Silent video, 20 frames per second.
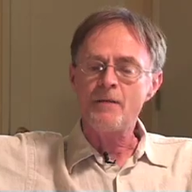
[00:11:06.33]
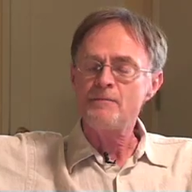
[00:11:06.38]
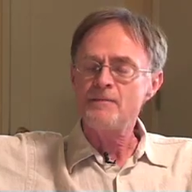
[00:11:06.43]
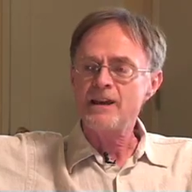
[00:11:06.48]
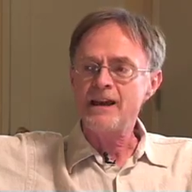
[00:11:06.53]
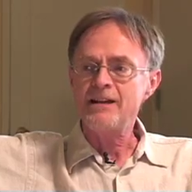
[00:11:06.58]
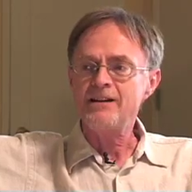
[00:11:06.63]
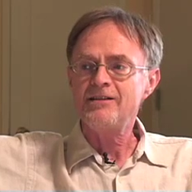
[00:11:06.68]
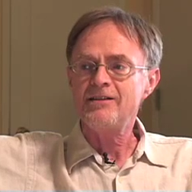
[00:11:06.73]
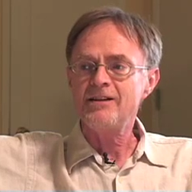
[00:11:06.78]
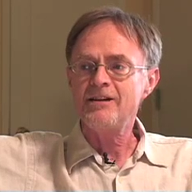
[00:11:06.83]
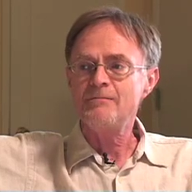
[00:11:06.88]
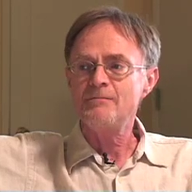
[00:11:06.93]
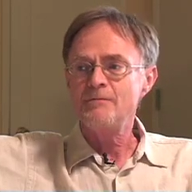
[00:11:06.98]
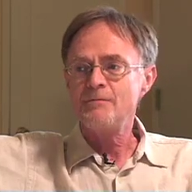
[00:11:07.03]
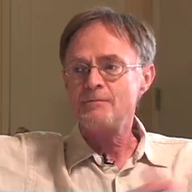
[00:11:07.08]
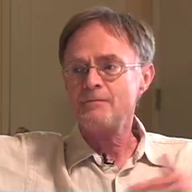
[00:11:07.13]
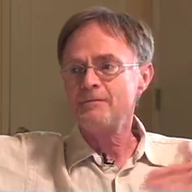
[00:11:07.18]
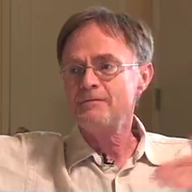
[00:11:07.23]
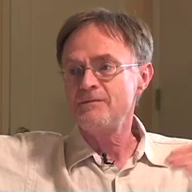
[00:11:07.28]
updated
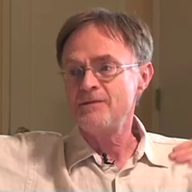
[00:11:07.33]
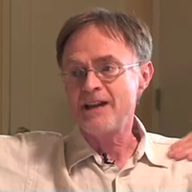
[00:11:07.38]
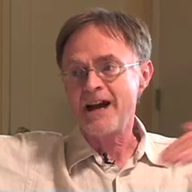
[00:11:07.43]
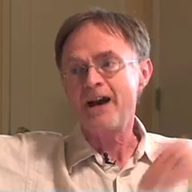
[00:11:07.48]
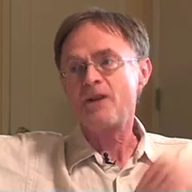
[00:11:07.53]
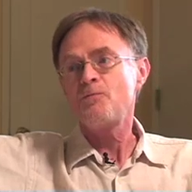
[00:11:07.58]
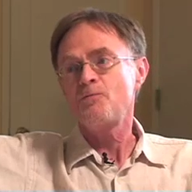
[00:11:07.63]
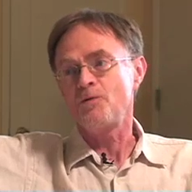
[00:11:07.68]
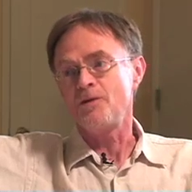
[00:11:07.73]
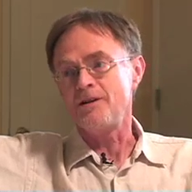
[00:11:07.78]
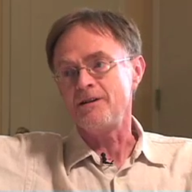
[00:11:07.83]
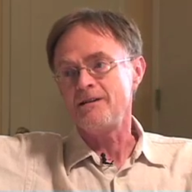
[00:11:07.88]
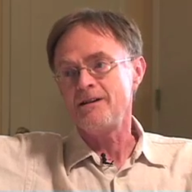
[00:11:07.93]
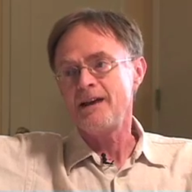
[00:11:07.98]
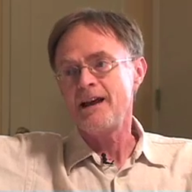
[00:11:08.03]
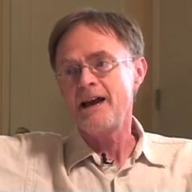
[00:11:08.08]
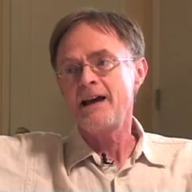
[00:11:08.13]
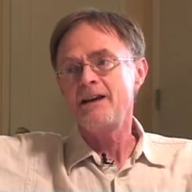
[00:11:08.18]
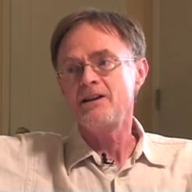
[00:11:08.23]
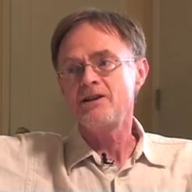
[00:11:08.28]
them downward,
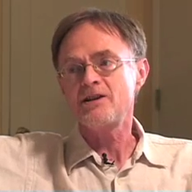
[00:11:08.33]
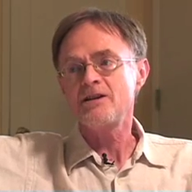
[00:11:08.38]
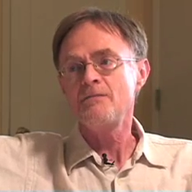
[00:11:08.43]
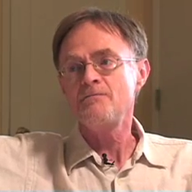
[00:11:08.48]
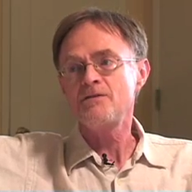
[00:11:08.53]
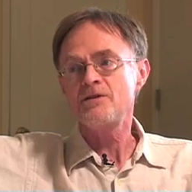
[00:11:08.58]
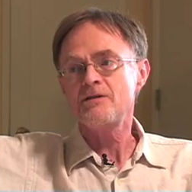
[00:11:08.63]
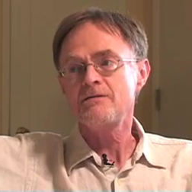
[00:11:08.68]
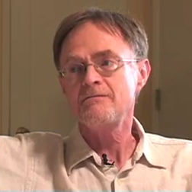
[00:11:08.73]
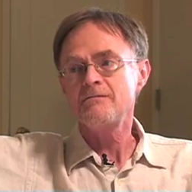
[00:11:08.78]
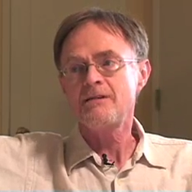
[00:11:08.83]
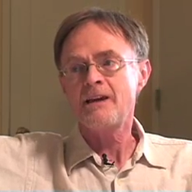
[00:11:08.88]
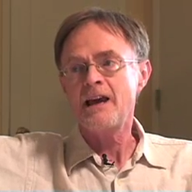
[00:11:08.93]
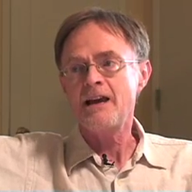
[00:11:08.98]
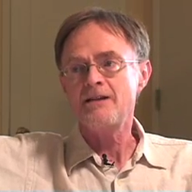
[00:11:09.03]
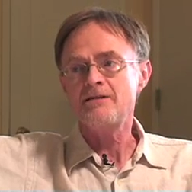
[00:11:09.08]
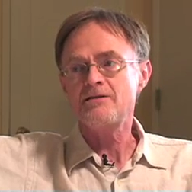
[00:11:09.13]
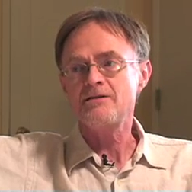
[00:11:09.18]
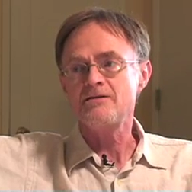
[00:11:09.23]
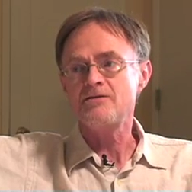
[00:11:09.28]
and in some
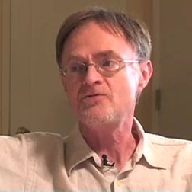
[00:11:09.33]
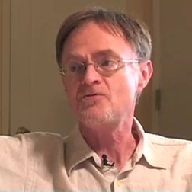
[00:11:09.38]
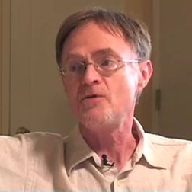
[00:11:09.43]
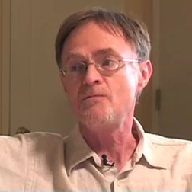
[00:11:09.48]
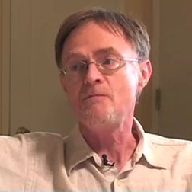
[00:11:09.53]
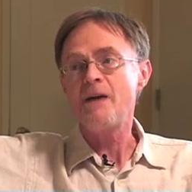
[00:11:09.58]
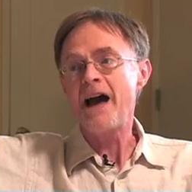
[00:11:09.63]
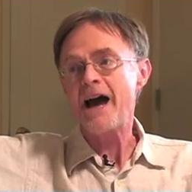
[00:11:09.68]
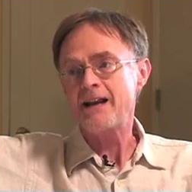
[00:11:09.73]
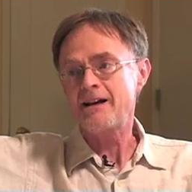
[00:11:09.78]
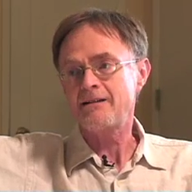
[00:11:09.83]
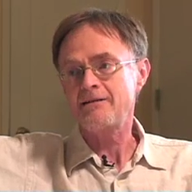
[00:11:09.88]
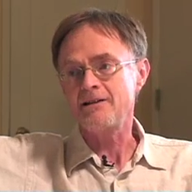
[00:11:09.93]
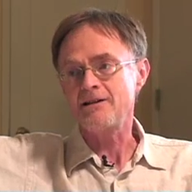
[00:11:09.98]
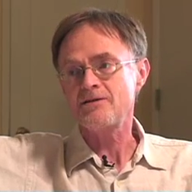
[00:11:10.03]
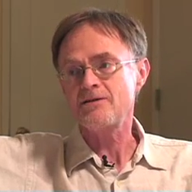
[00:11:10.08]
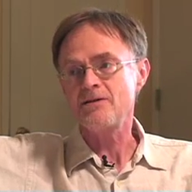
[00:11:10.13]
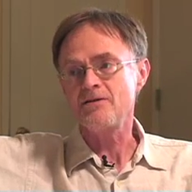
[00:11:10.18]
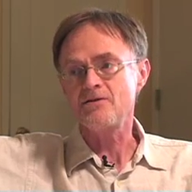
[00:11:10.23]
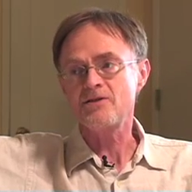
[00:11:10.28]
cases dramatically
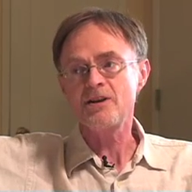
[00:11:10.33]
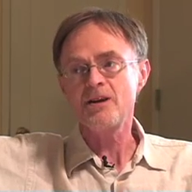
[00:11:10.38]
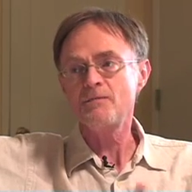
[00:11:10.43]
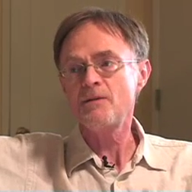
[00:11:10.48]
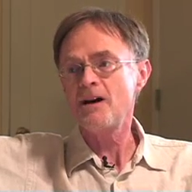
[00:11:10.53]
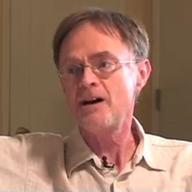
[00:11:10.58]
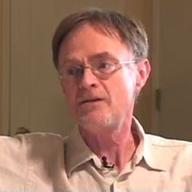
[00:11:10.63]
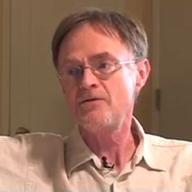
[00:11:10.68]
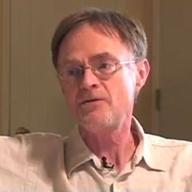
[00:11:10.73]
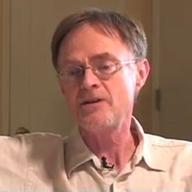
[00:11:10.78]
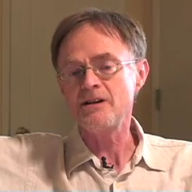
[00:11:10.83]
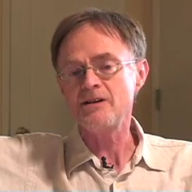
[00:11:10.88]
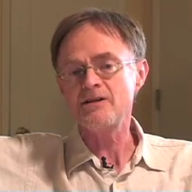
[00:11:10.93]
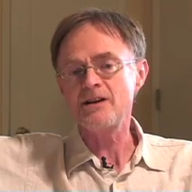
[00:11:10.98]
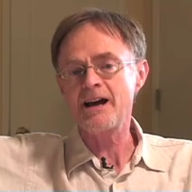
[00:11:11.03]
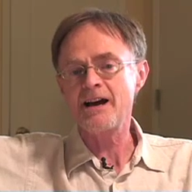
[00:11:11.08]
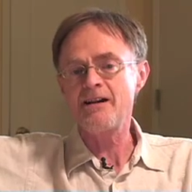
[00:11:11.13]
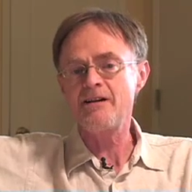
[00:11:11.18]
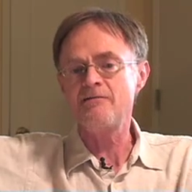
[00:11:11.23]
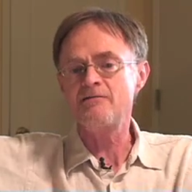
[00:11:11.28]
so. Some countries
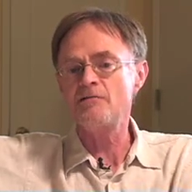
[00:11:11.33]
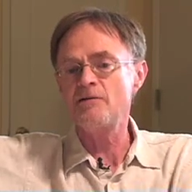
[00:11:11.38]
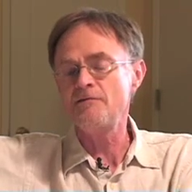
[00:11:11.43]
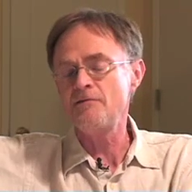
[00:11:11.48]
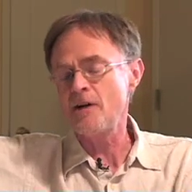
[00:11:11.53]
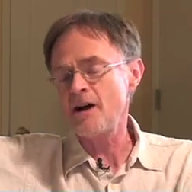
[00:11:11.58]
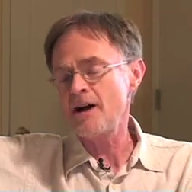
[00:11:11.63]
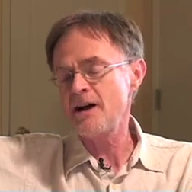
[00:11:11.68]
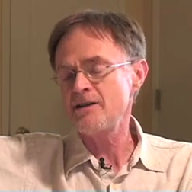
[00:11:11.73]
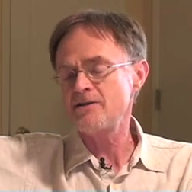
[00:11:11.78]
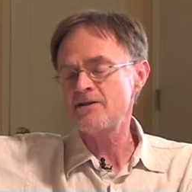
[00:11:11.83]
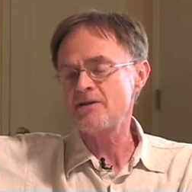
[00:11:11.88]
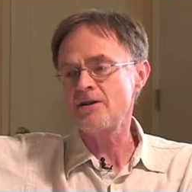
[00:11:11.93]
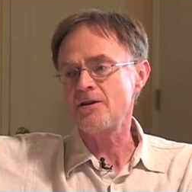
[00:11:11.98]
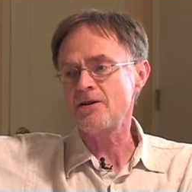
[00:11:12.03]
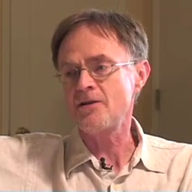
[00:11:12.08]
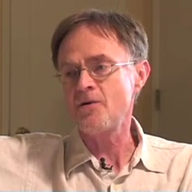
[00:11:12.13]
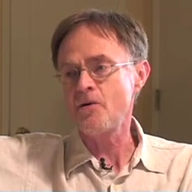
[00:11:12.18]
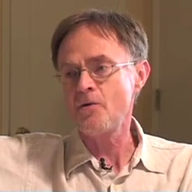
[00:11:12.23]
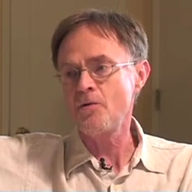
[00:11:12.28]
have revised
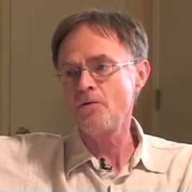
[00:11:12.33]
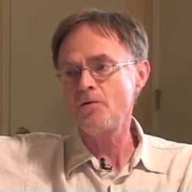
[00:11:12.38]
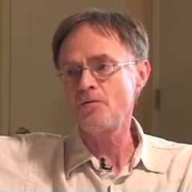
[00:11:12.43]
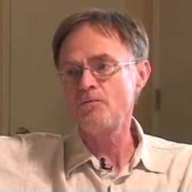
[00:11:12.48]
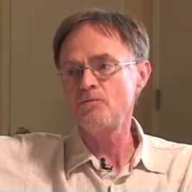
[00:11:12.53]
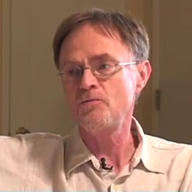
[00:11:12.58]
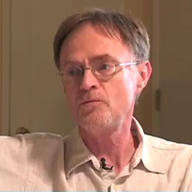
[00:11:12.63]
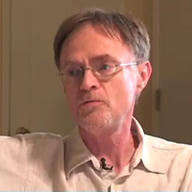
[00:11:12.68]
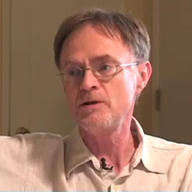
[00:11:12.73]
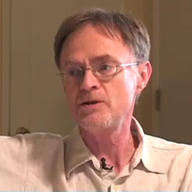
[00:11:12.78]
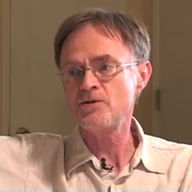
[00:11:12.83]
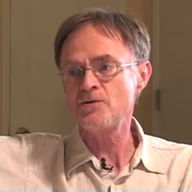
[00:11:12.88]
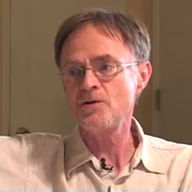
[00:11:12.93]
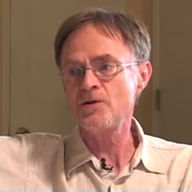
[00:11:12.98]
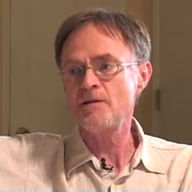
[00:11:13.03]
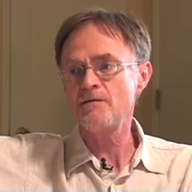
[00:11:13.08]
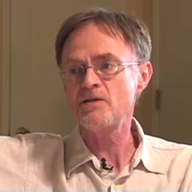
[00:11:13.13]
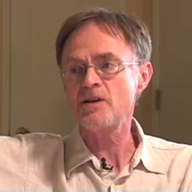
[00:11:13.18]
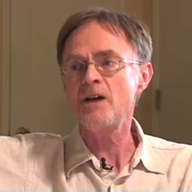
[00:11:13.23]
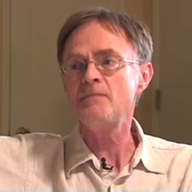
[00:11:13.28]
their coal
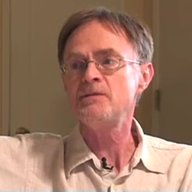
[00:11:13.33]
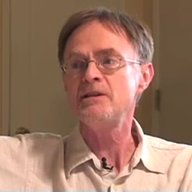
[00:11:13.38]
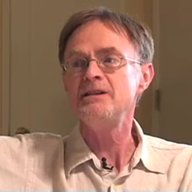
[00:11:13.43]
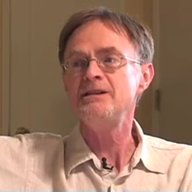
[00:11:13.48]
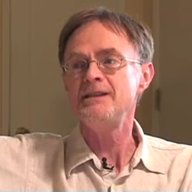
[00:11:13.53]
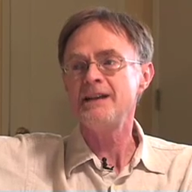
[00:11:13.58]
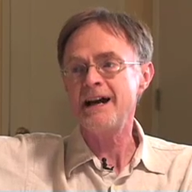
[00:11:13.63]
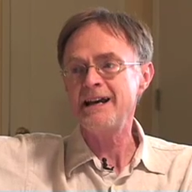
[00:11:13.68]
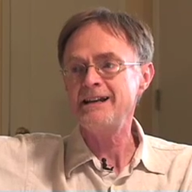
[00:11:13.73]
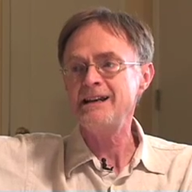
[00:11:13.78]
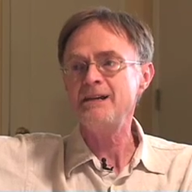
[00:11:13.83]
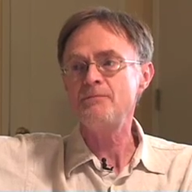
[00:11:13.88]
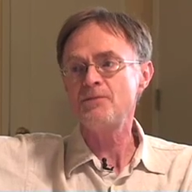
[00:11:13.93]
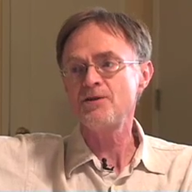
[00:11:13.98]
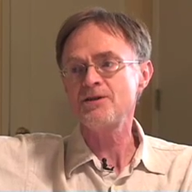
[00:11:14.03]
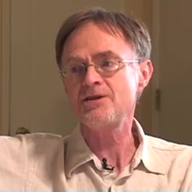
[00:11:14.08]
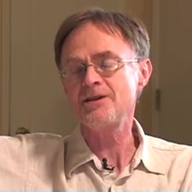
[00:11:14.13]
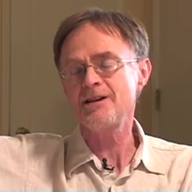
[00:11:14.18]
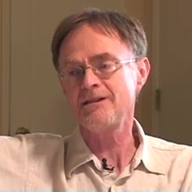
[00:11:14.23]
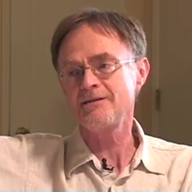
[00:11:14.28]
reserves up to
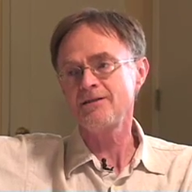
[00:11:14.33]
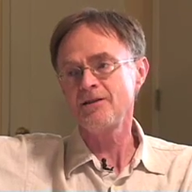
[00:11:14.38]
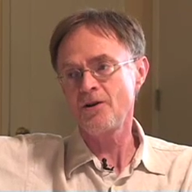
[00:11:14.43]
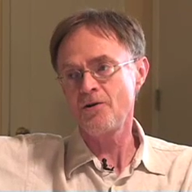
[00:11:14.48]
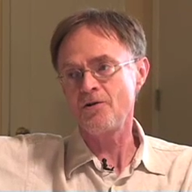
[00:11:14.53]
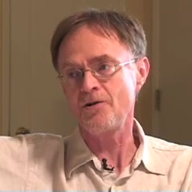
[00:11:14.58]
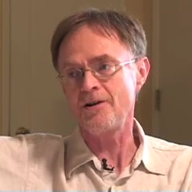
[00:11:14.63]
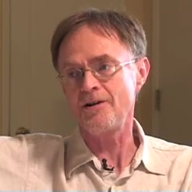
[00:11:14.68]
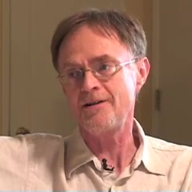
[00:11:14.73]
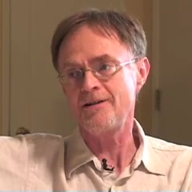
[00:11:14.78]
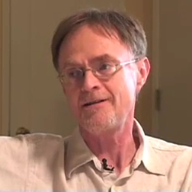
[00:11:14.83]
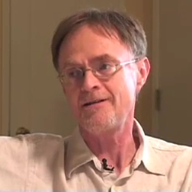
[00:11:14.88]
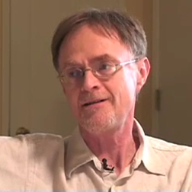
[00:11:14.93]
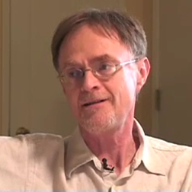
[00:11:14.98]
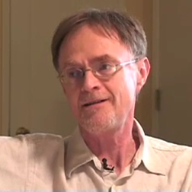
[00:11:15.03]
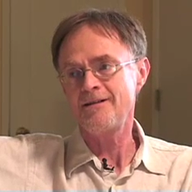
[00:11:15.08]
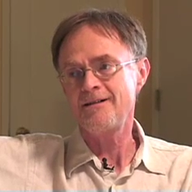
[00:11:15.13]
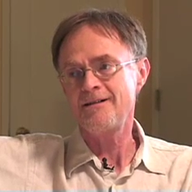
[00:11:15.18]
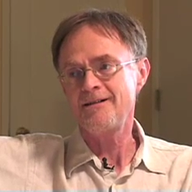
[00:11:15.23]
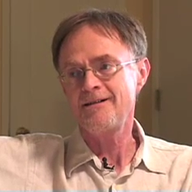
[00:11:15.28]
90% lower.
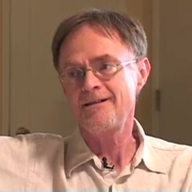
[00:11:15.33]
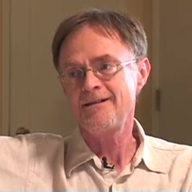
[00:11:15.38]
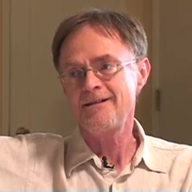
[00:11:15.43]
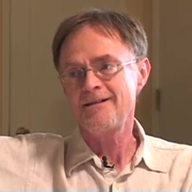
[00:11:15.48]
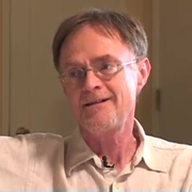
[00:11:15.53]
Wow,